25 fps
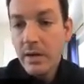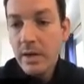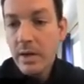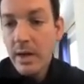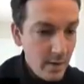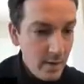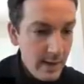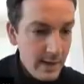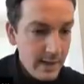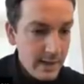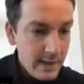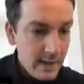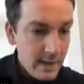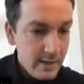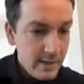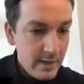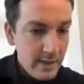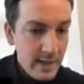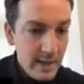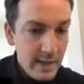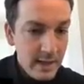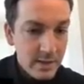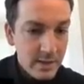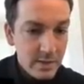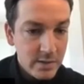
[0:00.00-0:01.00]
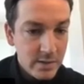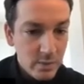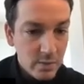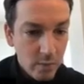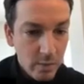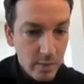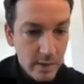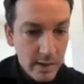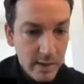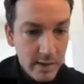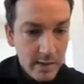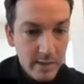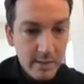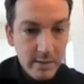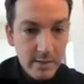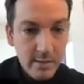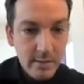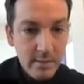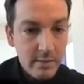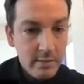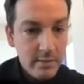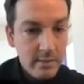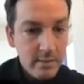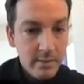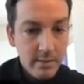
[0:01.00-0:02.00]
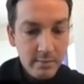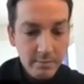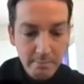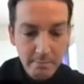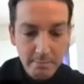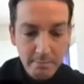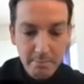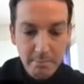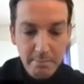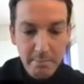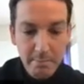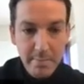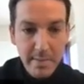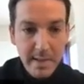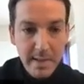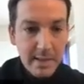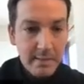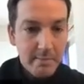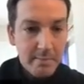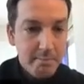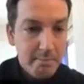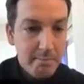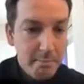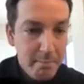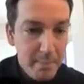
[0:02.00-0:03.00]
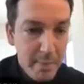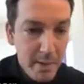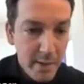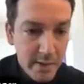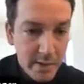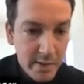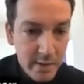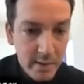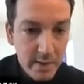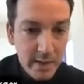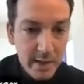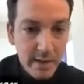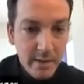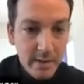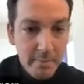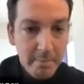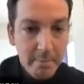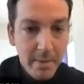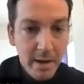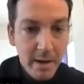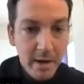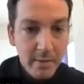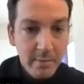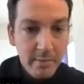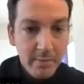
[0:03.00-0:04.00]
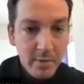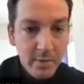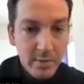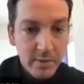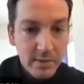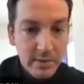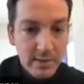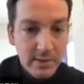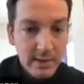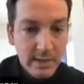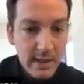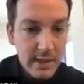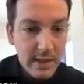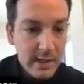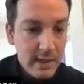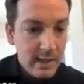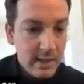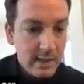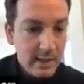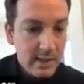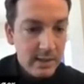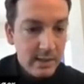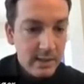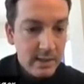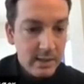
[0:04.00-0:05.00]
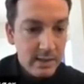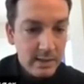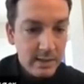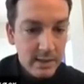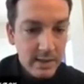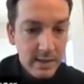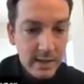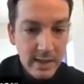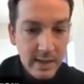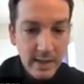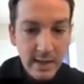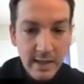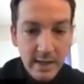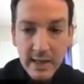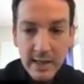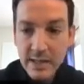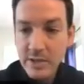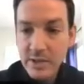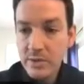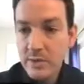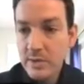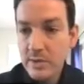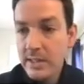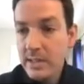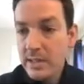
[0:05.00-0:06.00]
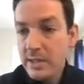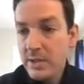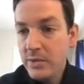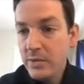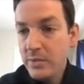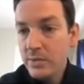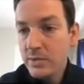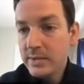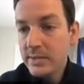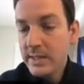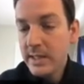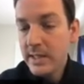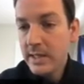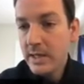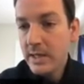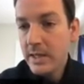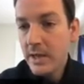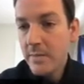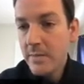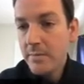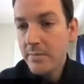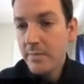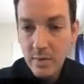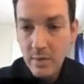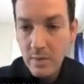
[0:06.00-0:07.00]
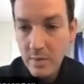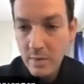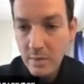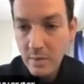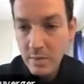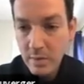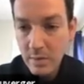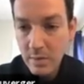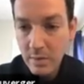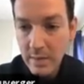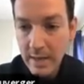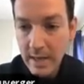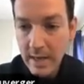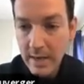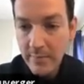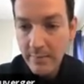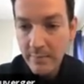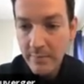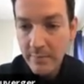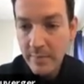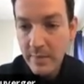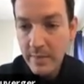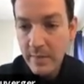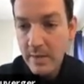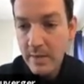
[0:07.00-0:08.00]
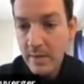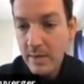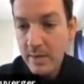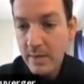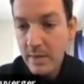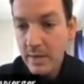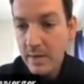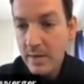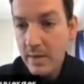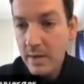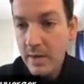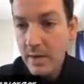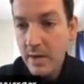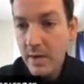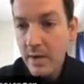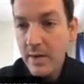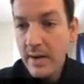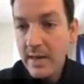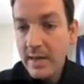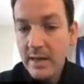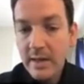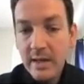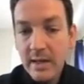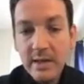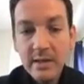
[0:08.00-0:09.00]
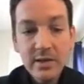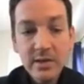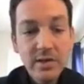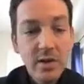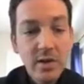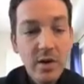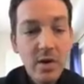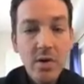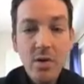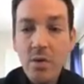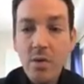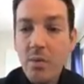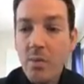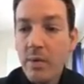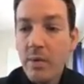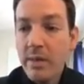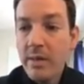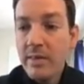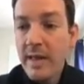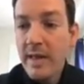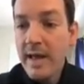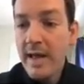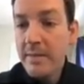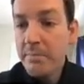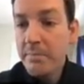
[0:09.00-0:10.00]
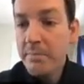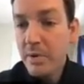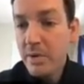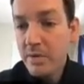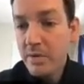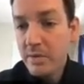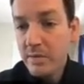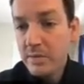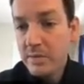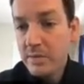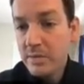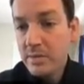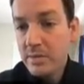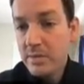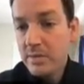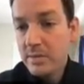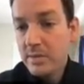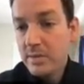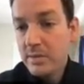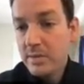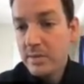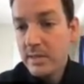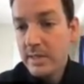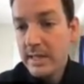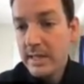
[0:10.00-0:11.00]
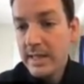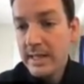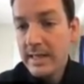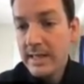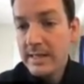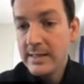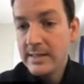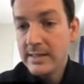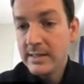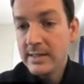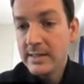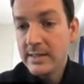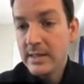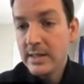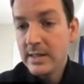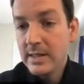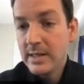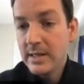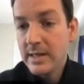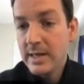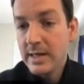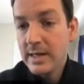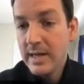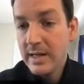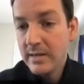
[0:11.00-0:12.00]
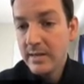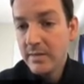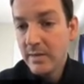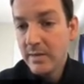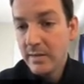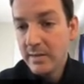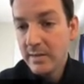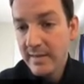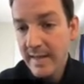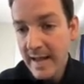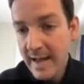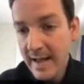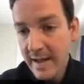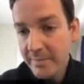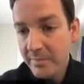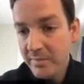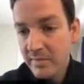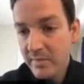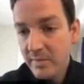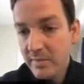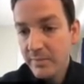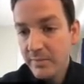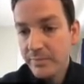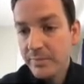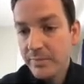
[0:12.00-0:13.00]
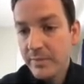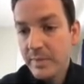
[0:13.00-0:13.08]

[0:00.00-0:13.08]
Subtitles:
All right, and then just one big button at the bottom to say, actually do sign up. Okay. All right, and so when that button is clicked or tapped,